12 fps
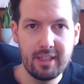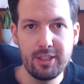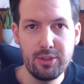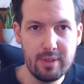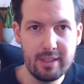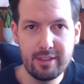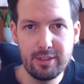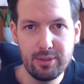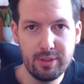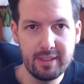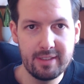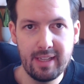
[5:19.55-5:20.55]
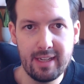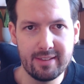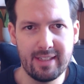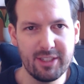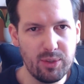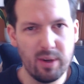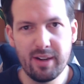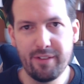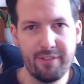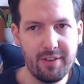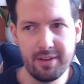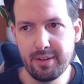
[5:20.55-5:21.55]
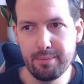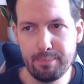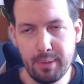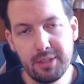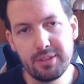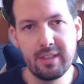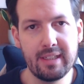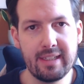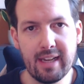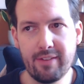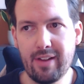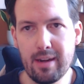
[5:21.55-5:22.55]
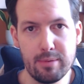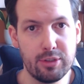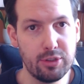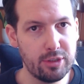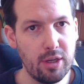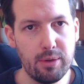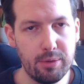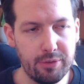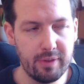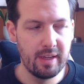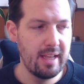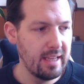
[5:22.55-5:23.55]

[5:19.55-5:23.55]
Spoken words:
you need to do these things, that's quite a fun puzzle-y kind of element to solve.